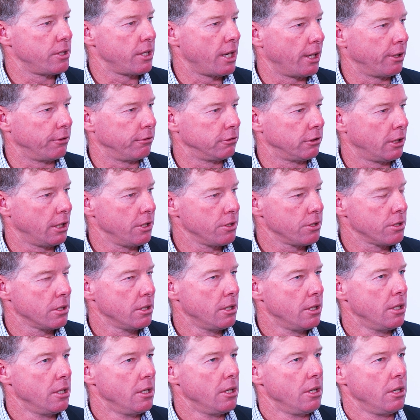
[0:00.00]
Darling Range.
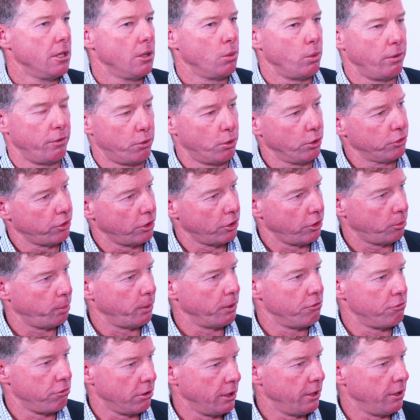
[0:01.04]
We've also just
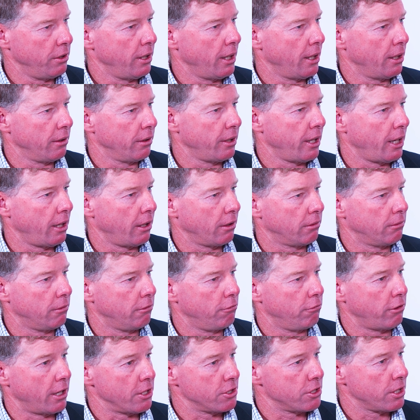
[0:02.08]
been drilling down at our
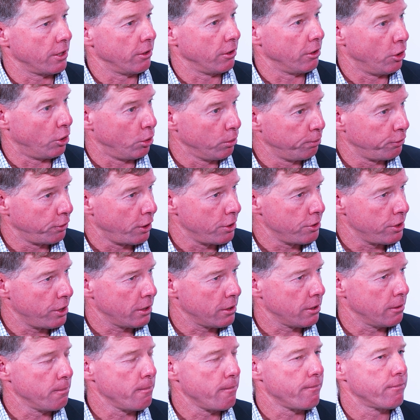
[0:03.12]
Great Southern Gold
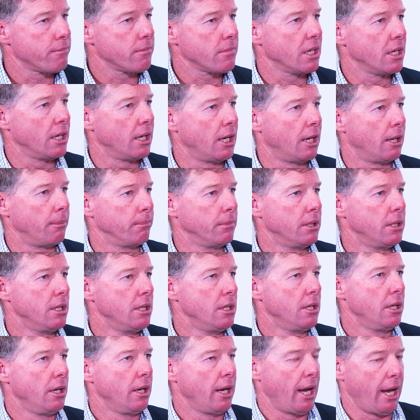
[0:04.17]
Project,
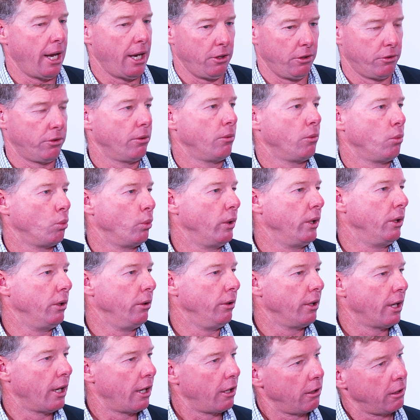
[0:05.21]
and
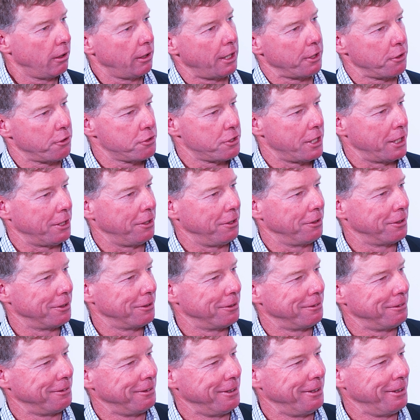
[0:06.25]
we are undertaking
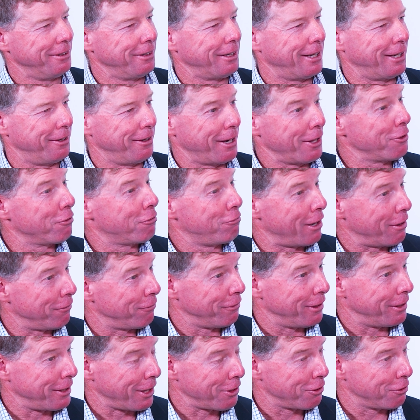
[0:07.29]
another
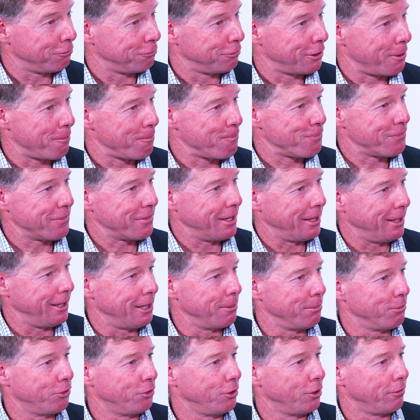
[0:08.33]

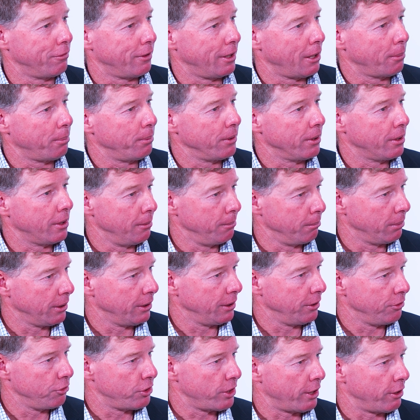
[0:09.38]
EM survey up in the Kimberley
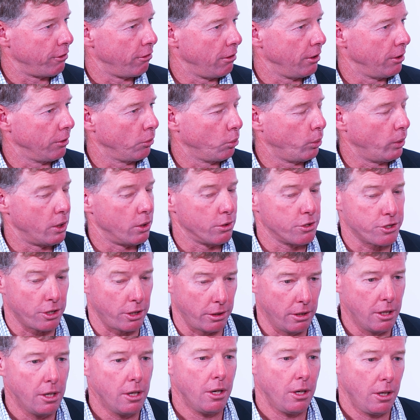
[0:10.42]
in January as well.
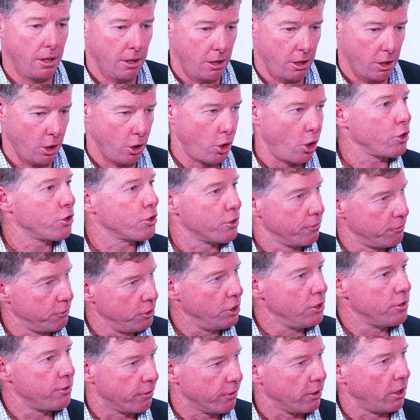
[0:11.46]
So lots of
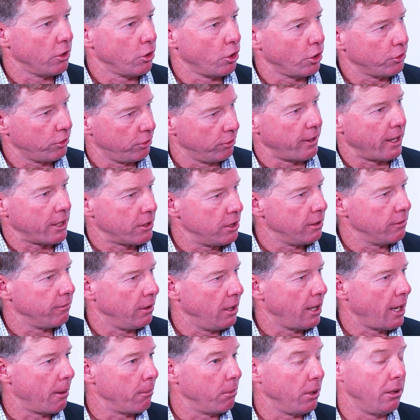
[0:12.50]
news flow, lots of activity
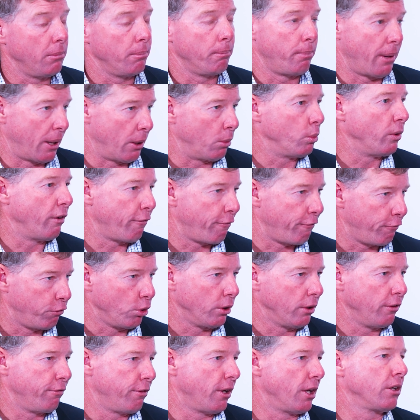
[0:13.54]
happening, but we're
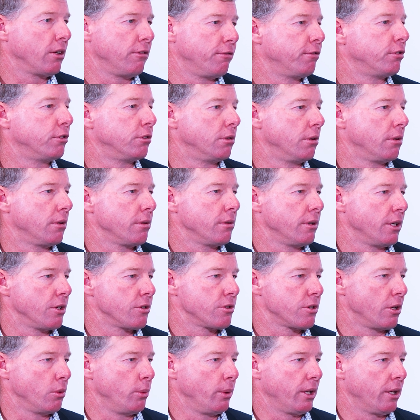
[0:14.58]
fully funded for it, and
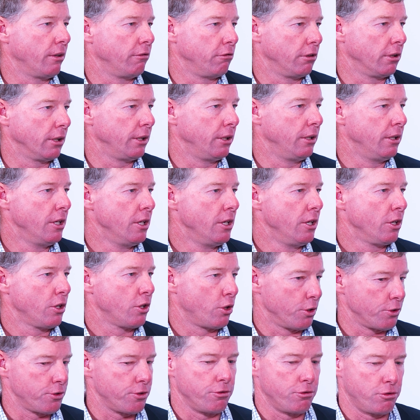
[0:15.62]
so we can really
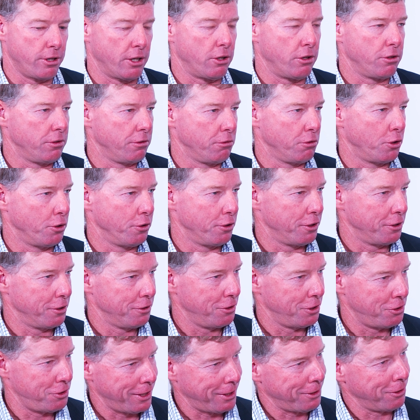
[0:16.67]
concentrate on
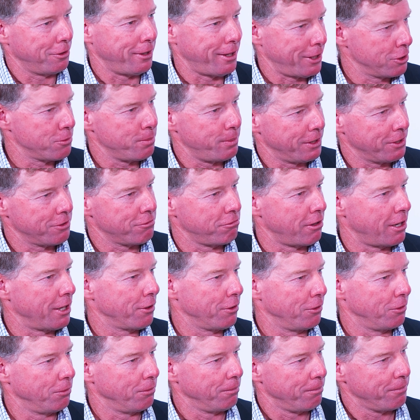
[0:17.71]
the technical aspects rather
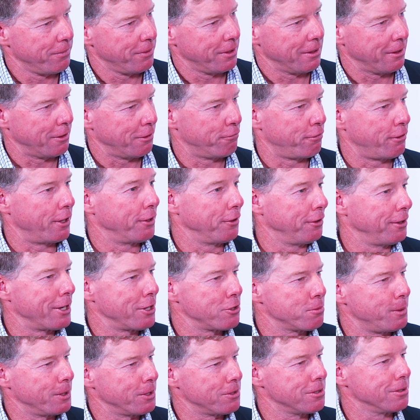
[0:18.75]
than the funding
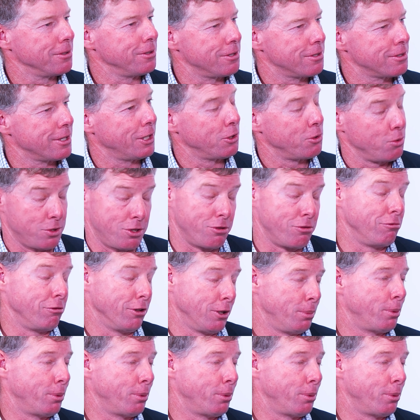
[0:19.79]
aspects at this stage, which is really